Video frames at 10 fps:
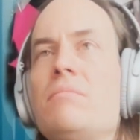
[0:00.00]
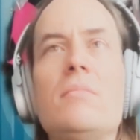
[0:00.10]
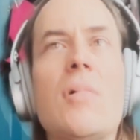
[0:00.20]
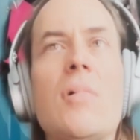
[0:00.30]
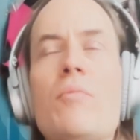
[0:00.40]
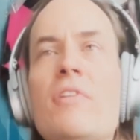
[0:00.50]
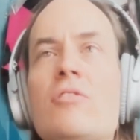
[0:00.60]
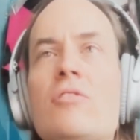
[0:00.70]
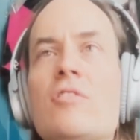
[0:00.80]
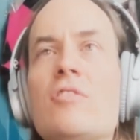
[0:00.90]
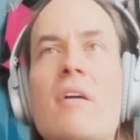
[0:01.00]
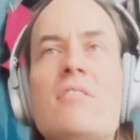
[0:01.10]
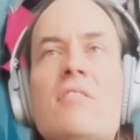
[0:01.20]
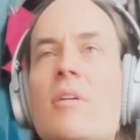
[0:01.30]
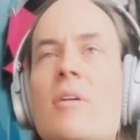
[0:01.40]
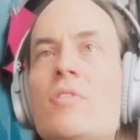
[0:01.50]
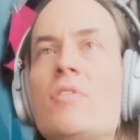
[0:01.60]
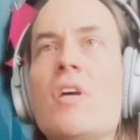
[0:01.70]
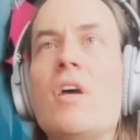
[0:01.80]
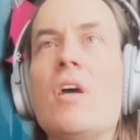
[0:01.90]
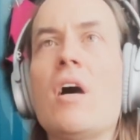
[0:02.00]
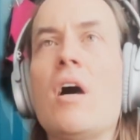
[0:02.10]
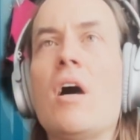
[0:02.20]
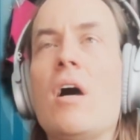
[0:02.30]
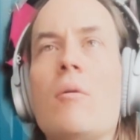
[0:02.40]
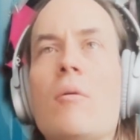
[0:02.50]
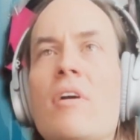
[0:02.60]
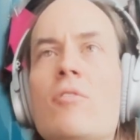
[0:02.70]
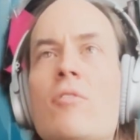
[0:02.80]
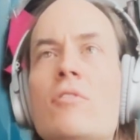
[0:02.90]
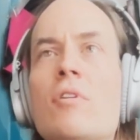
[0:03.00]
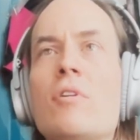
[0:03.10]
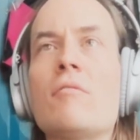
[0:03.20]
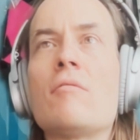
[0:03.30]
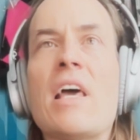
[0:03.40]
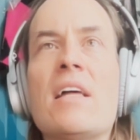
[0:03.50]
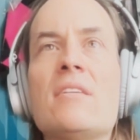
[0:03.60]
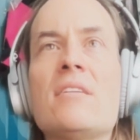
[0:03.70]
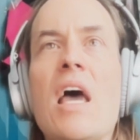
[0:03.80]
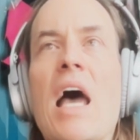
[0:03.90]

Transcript: hopefully transparency report. We have no control over that.